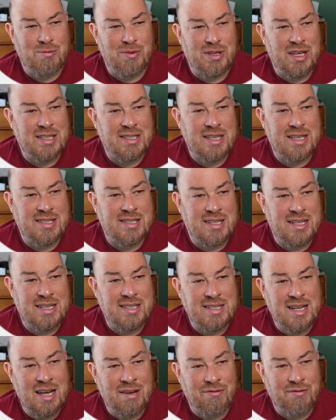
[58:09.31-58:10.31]
and he's
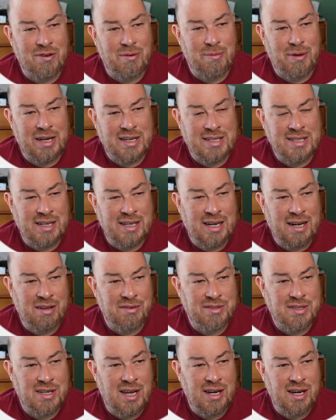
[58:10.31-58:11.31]
not an
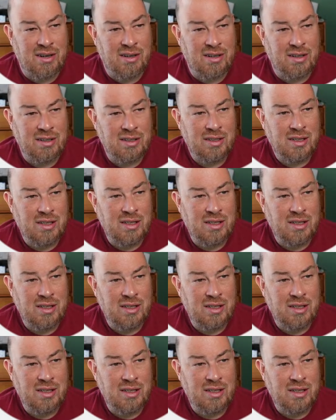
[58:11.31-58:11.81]
outsider,